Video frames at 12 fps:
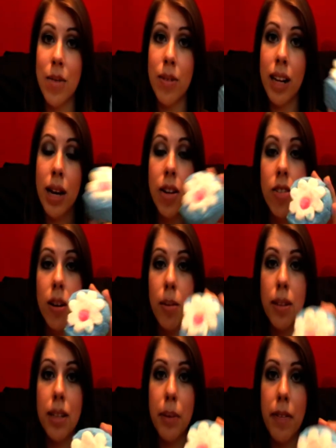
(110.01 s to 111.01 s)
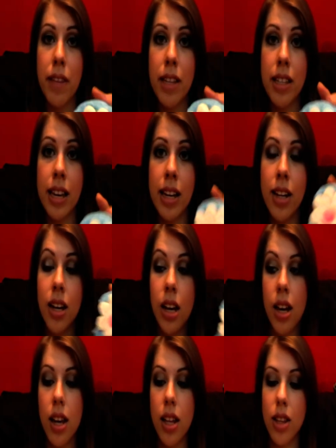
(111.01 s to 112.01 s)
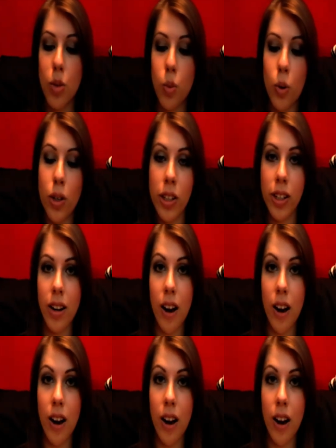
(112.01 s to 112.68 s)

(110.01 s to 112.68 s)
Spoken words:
When I crumbled a bit of this in, the water